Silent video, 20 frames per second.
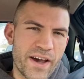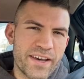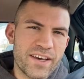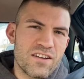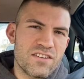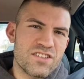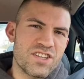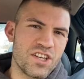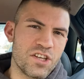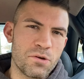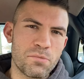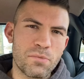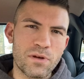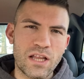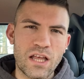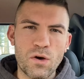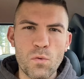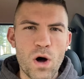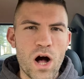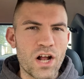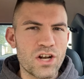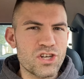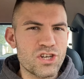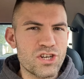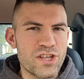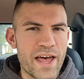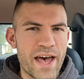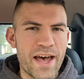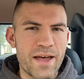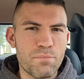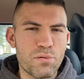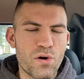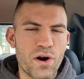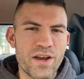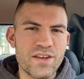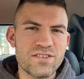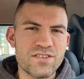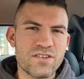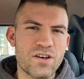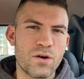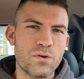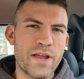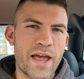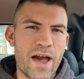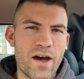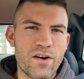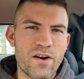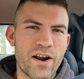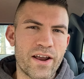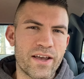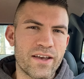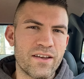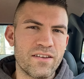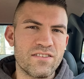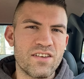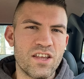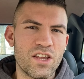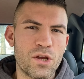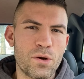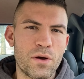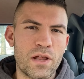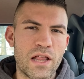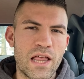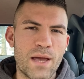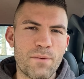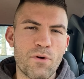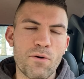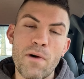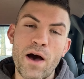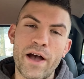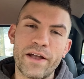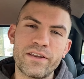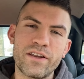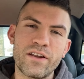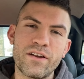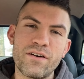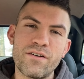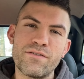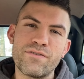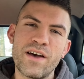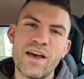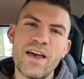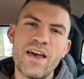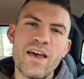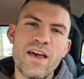continually watch that price go down and I continually am reminded of